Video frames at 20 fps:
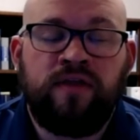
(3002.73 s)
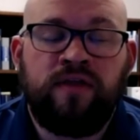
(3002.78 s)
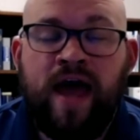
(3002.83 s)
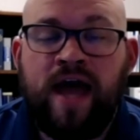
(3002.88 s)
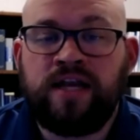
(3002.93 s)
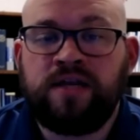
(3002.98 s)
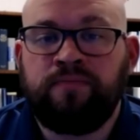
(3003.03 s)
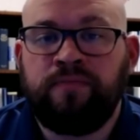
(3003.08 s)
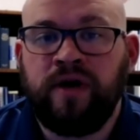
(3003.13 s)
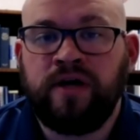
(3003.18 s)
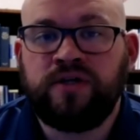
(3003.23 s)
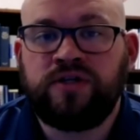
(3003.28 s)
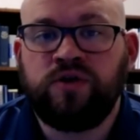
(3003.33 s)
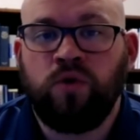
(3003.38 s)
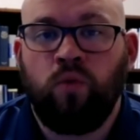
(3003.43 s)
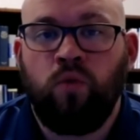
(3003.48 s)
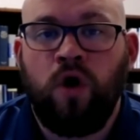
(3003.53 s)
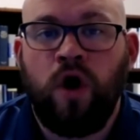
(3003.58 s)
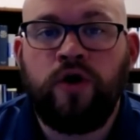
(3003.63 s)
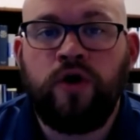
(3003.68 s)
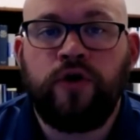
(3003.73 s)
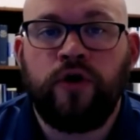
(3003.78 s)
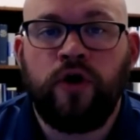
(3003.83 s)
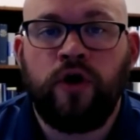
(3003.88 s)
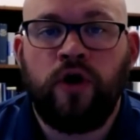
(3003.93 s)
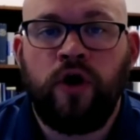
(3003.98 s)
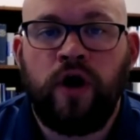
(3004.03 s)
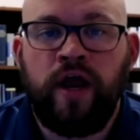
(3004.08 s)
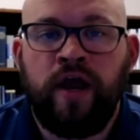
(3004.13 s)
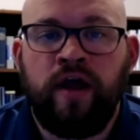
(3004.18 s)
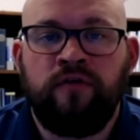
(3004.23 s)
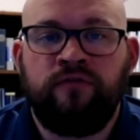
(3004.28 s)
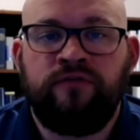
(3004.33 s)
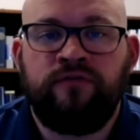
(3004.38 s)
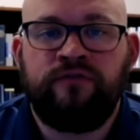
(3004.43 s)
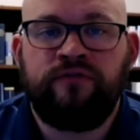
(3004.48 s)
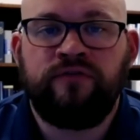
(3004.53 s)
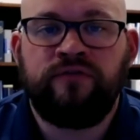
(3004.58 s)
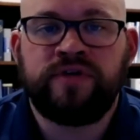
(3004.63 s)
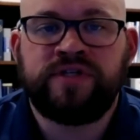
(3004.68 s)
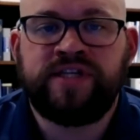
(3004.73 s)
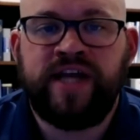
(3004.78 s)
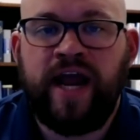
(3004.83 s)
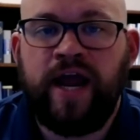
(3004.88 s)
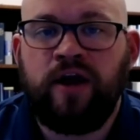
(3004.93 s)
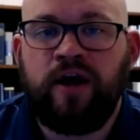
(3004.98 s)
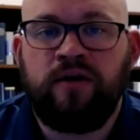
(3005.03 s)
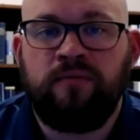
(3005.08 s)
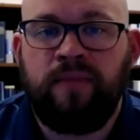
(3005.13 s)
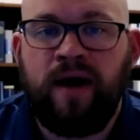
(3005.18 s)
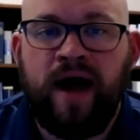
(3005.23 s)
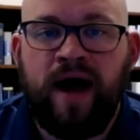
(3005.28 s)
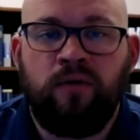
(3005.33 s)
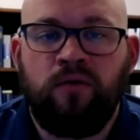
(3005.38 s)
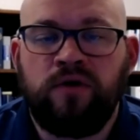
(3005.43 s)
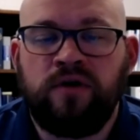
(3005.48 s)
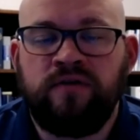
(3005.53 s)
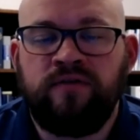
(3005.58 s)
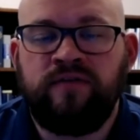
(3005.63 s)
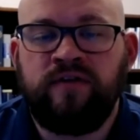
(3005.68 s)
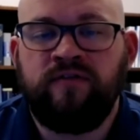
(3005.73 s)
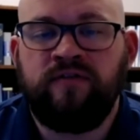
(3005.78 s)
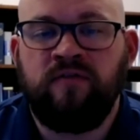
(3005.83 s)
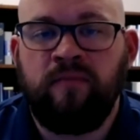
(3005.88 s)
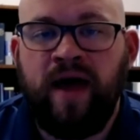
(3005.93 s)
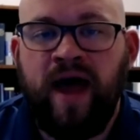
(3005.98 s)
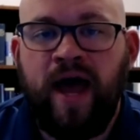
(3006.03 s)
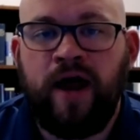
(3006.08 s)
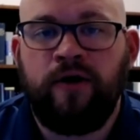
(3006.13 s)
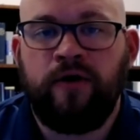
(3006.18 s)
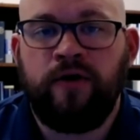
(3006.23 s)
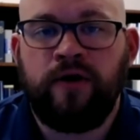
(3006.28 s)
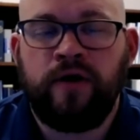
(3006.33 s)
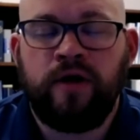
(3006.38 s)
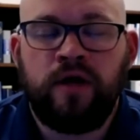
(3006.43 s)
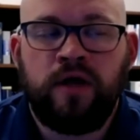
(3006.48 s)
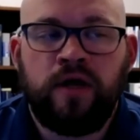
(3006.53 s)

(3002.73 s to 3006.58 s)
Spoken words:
that, but to wonder if saying goodbye would have even mattered.